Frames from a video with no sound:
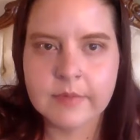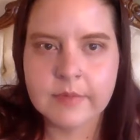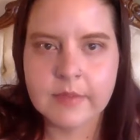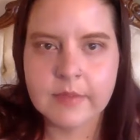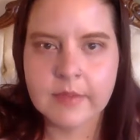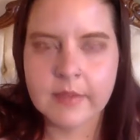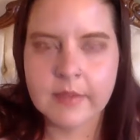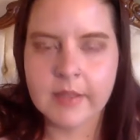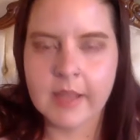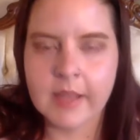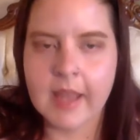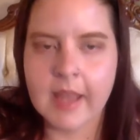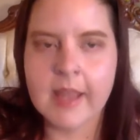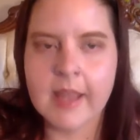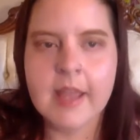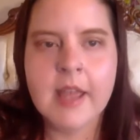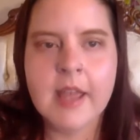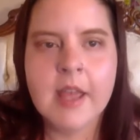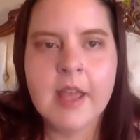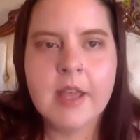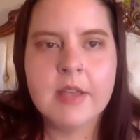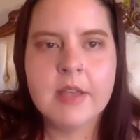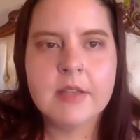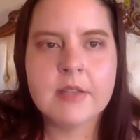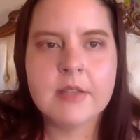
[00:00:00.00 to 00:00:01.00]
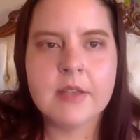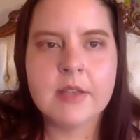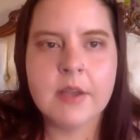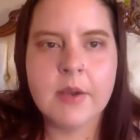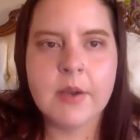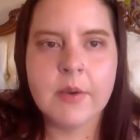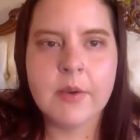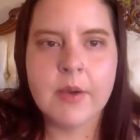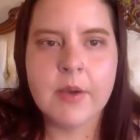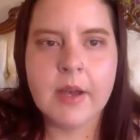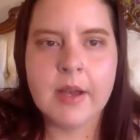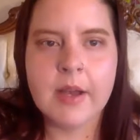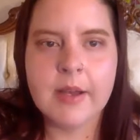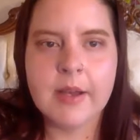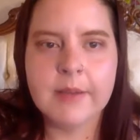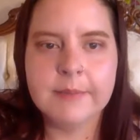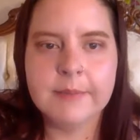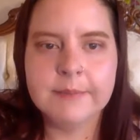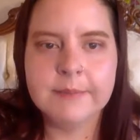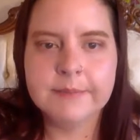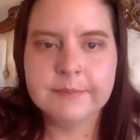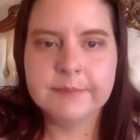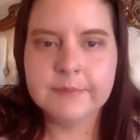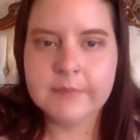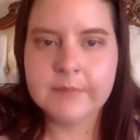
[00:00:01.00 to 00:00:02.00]
Okay, so
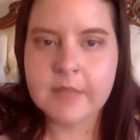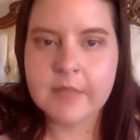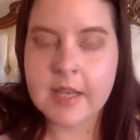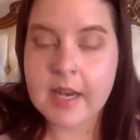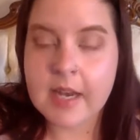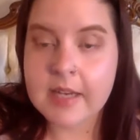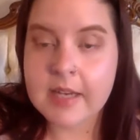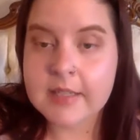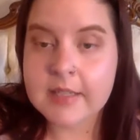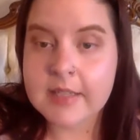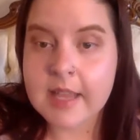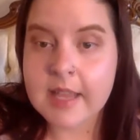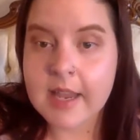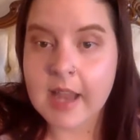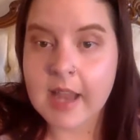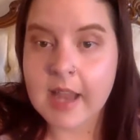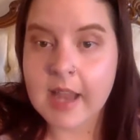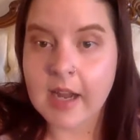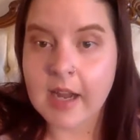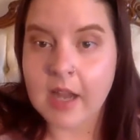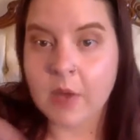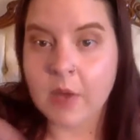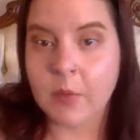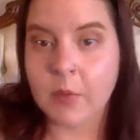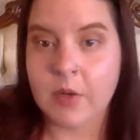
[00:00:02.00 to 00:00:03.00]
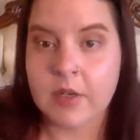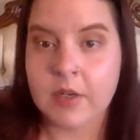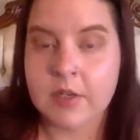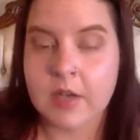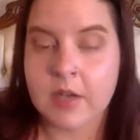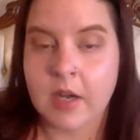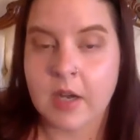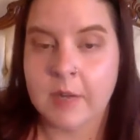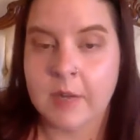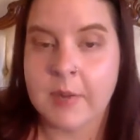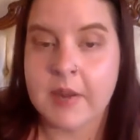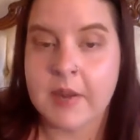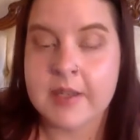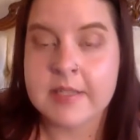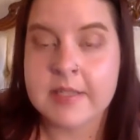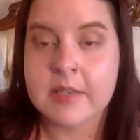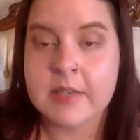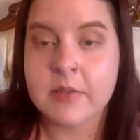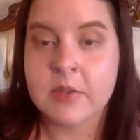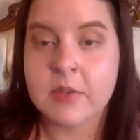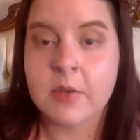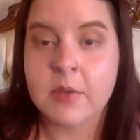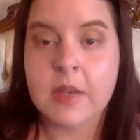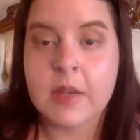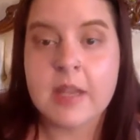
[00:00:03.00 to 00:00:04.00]
the next thing I kind of wanted to talk about is
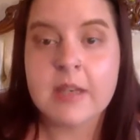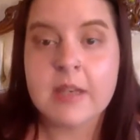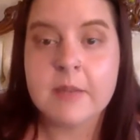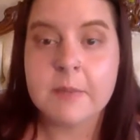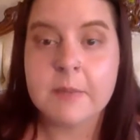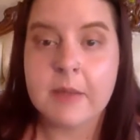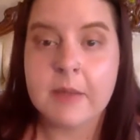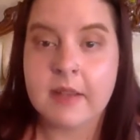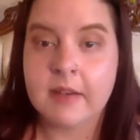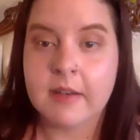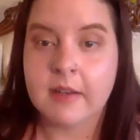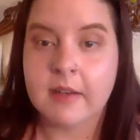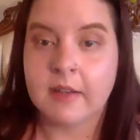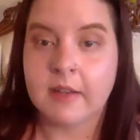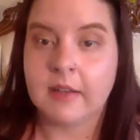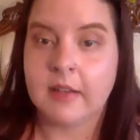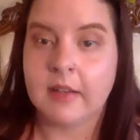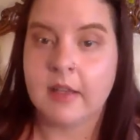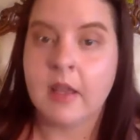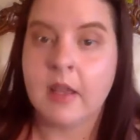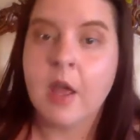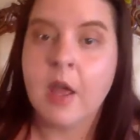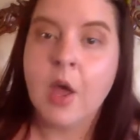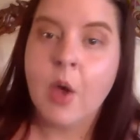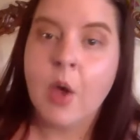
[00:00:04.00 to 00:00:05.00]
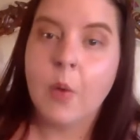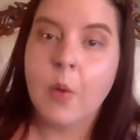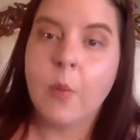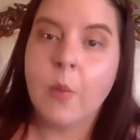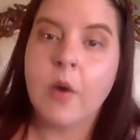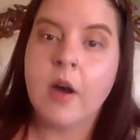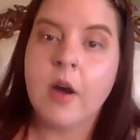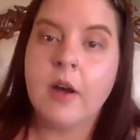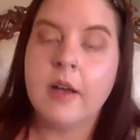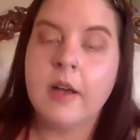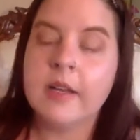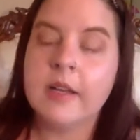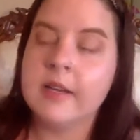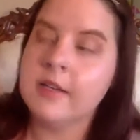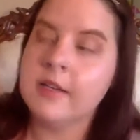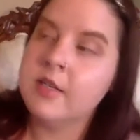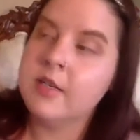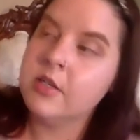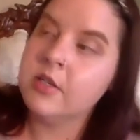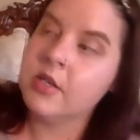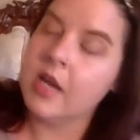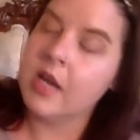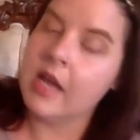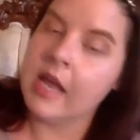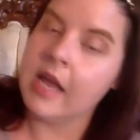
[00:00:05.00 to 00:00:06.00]
this. So independently, while
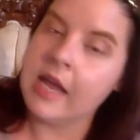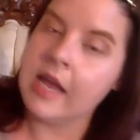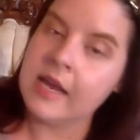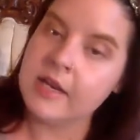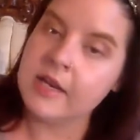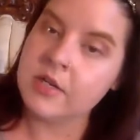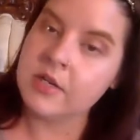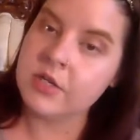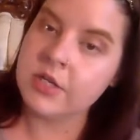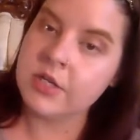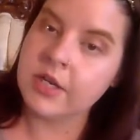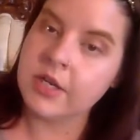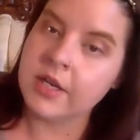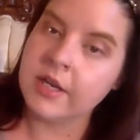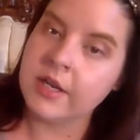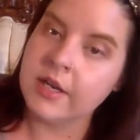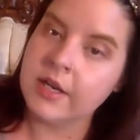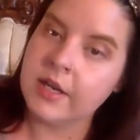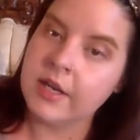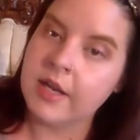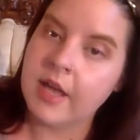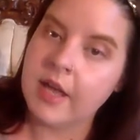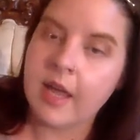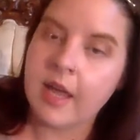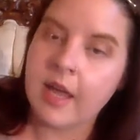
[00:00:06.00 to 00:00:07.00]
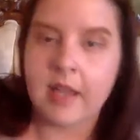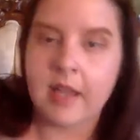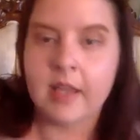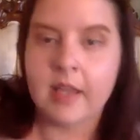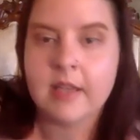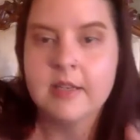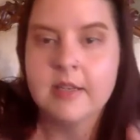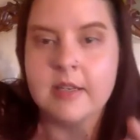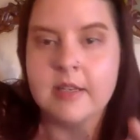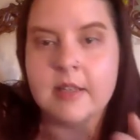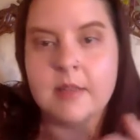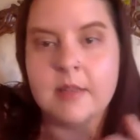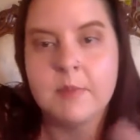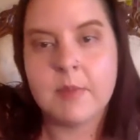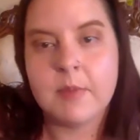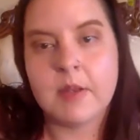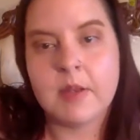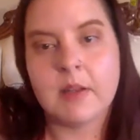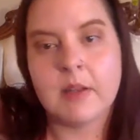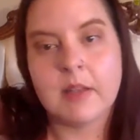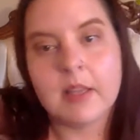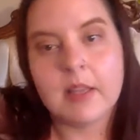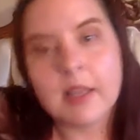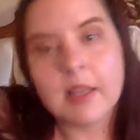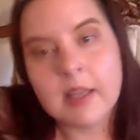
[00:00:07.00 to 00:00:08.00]
in Asia and in the
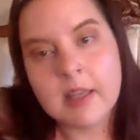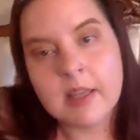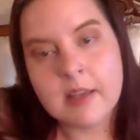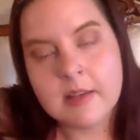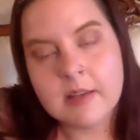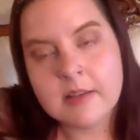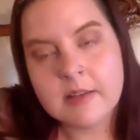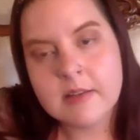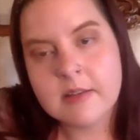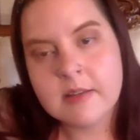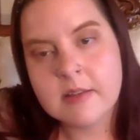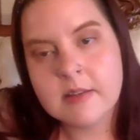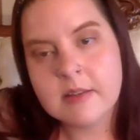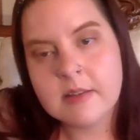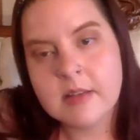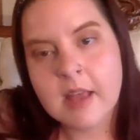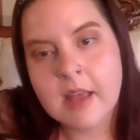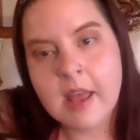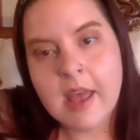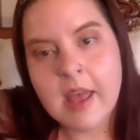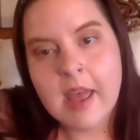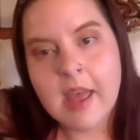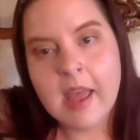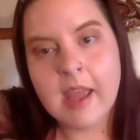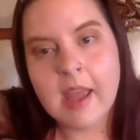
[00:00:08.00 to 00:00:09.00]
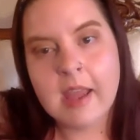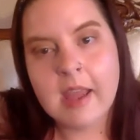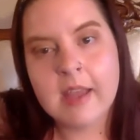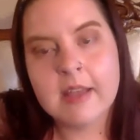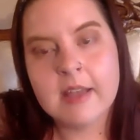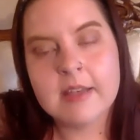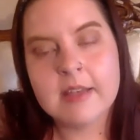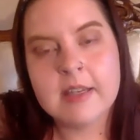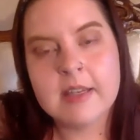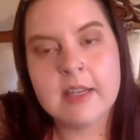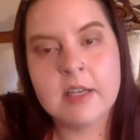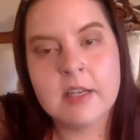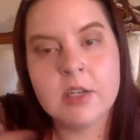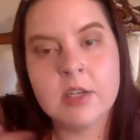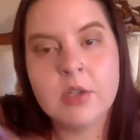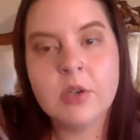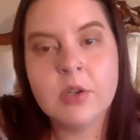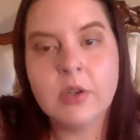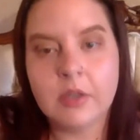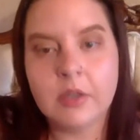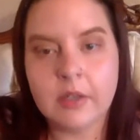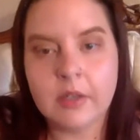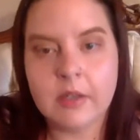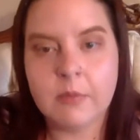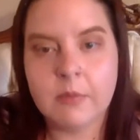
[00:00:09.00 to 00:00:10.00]
Middle East and in
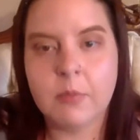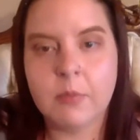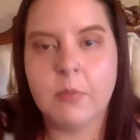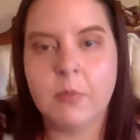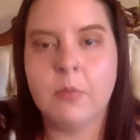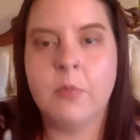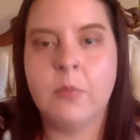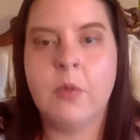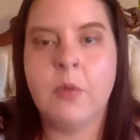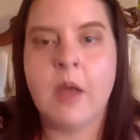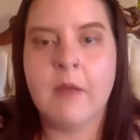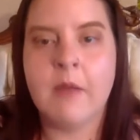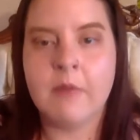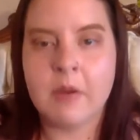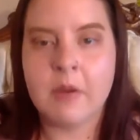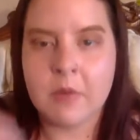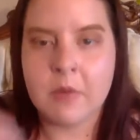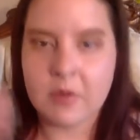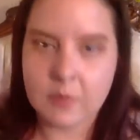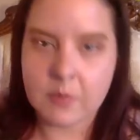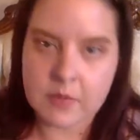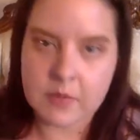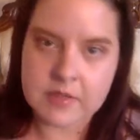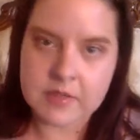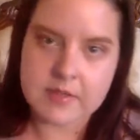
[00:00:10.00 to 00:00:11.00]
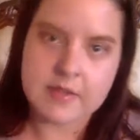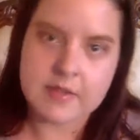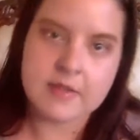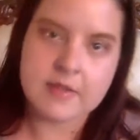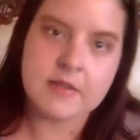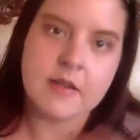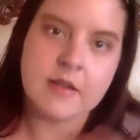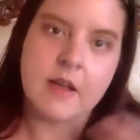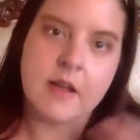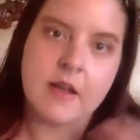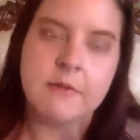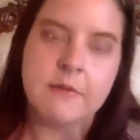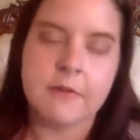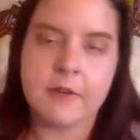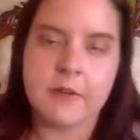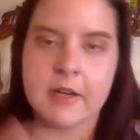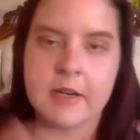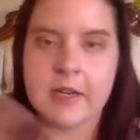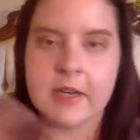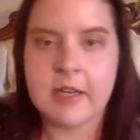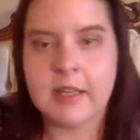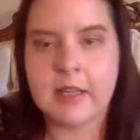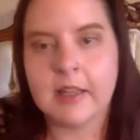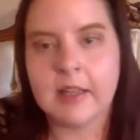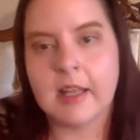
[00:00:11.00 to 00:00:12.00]
Europe, everyone was
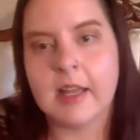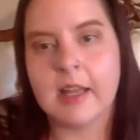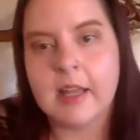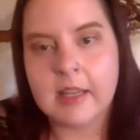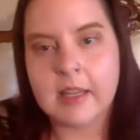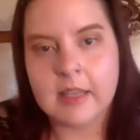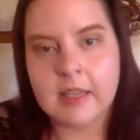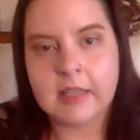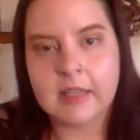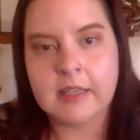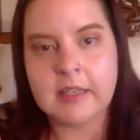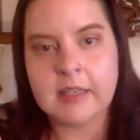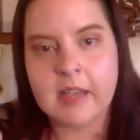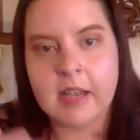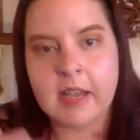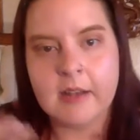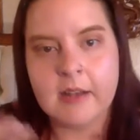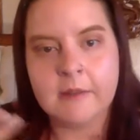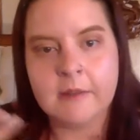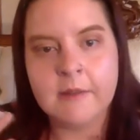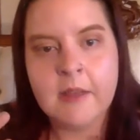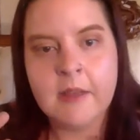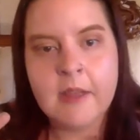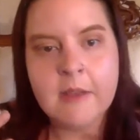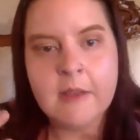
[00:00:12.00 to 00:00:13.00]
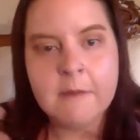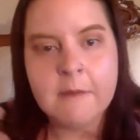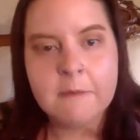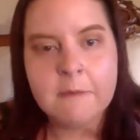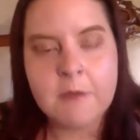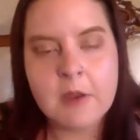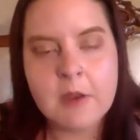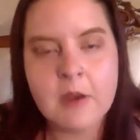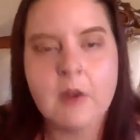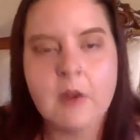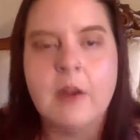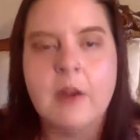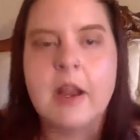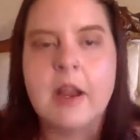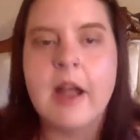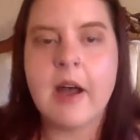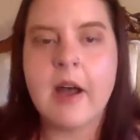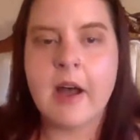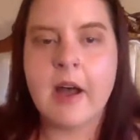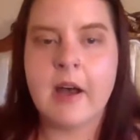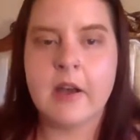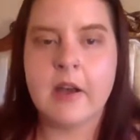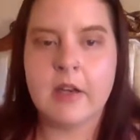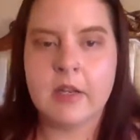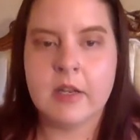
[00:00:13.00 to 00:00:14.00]
discovering clay and kind of figuring out
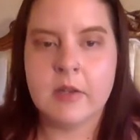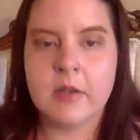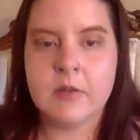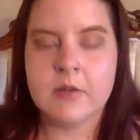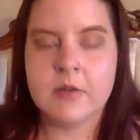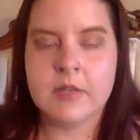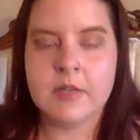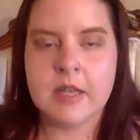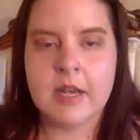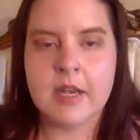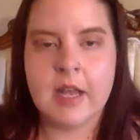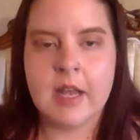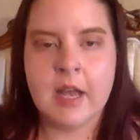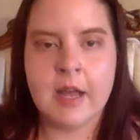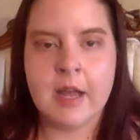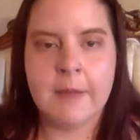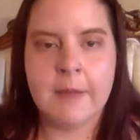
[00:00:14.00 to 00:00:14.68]
how to use it.